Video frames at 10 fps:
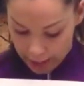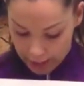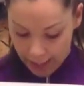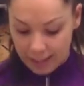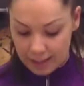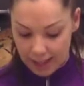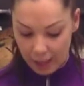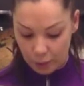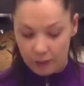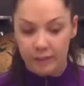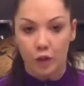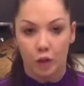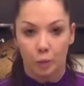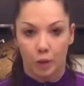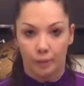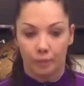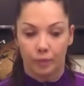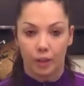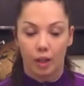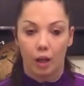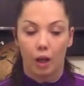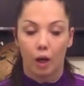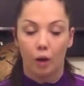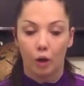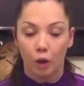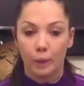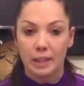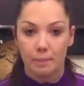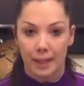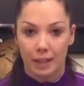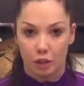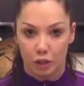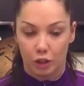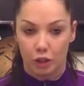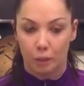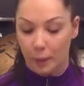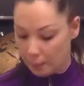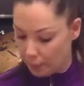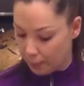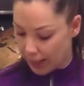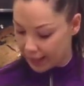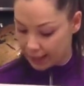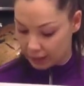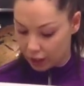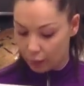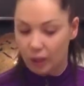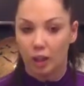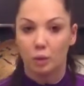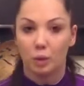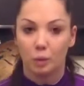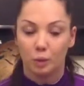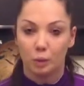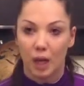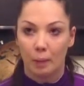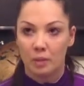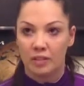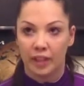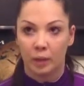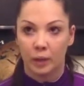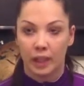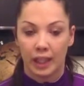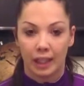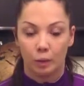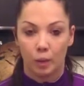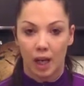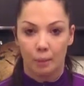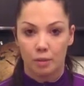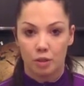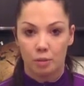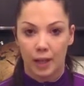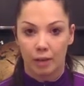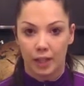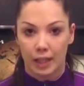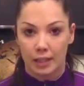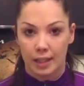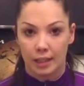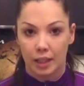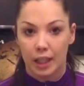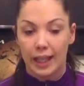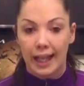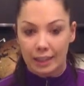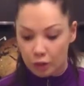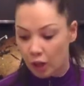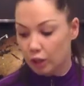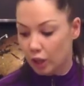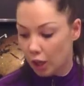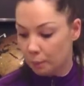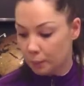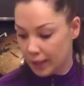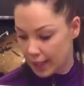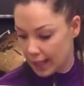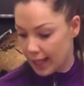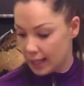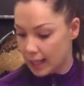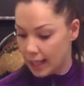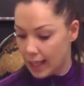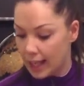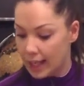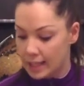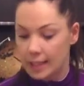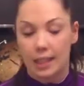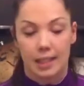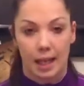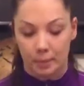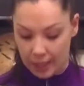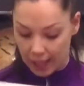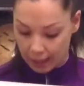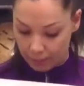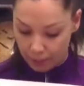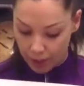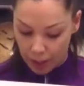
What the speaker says: Nights out are another one. Always make sure, people panic and go, oh, well, what happens if I go on a night out? What happens to my healthy eating? It's not a con, but it is at the same time.